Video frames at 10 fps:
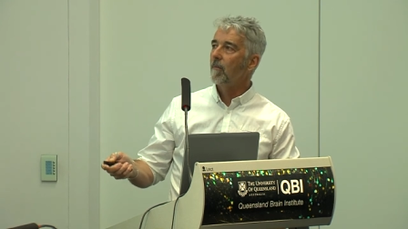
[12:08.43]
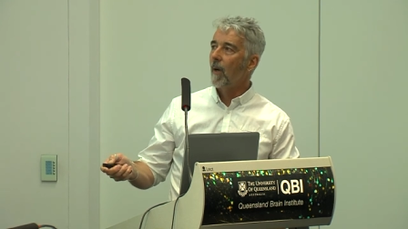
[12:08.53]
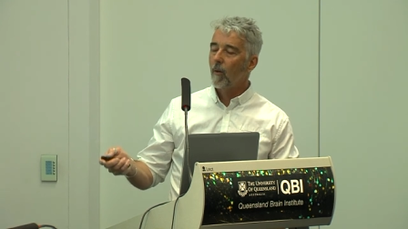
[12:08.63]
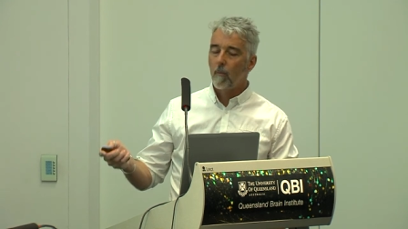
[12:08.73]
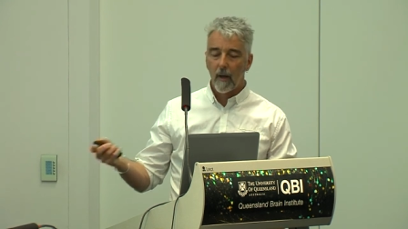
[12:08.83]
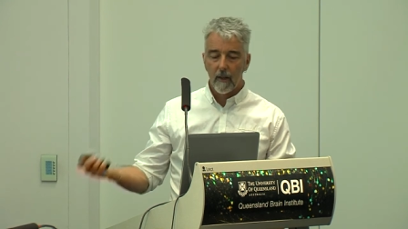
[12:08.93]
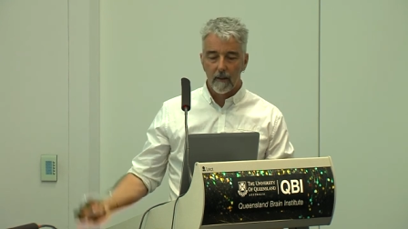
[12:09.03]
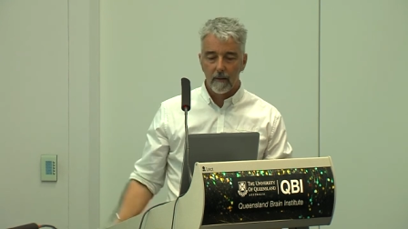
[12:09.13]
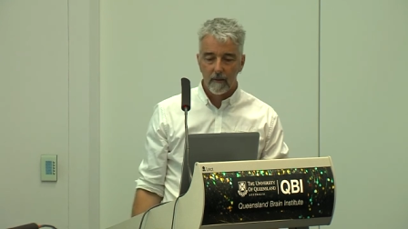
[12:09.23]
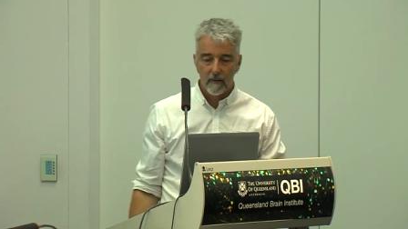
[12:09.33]
metal binding.
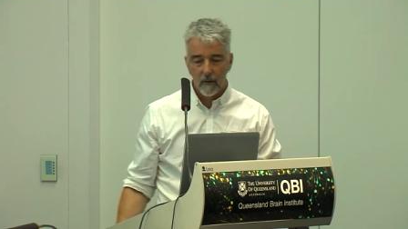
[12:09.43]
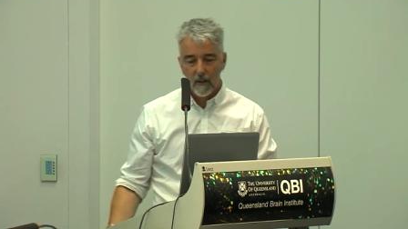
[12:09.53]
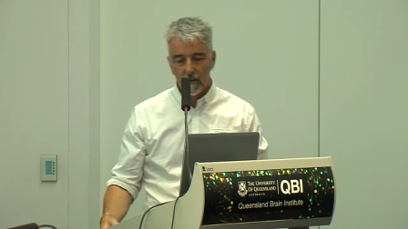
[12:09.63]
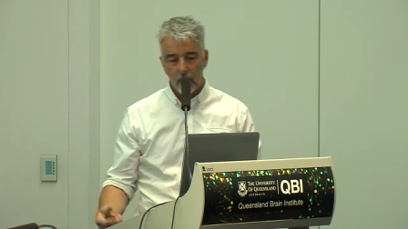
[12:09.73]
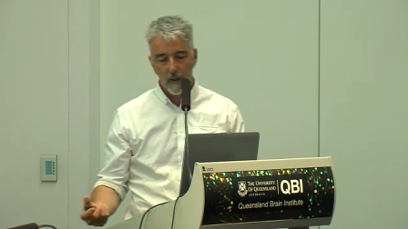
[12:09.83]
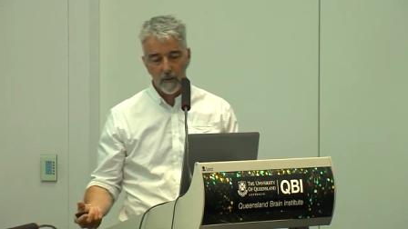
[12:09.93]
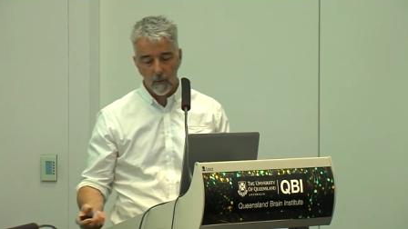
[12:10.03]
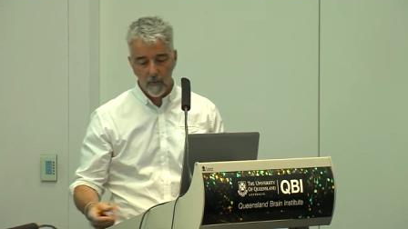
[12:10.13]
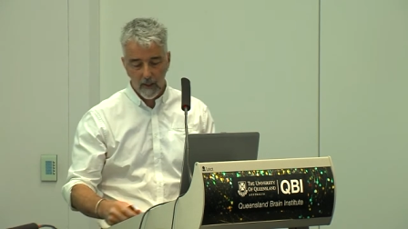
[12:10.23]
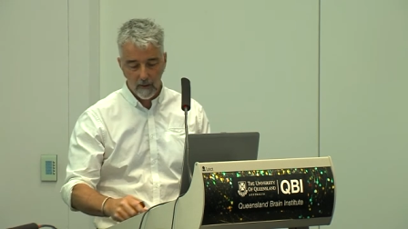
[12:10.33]
So lots of possible
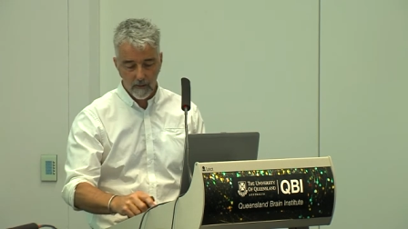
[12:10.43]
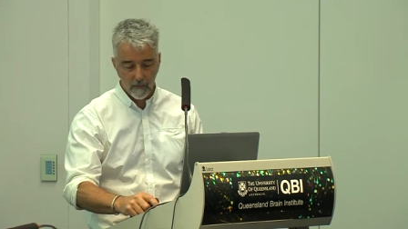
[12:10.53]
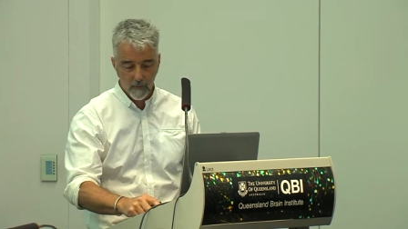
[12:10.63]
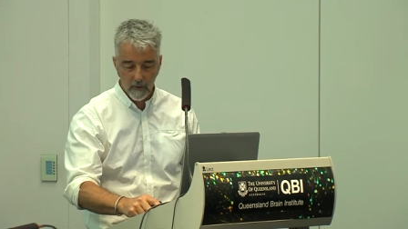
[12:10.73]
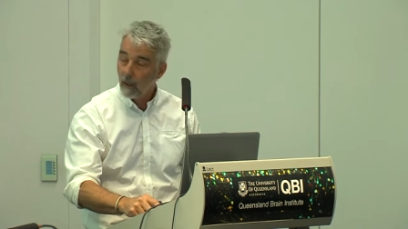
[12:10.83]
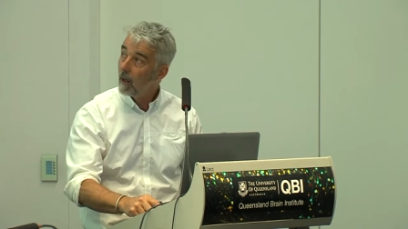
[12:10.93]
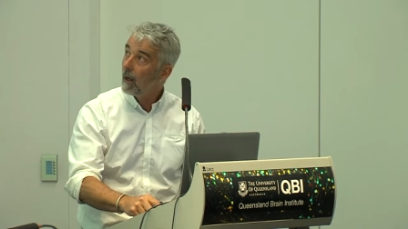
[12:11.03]
mechanisms.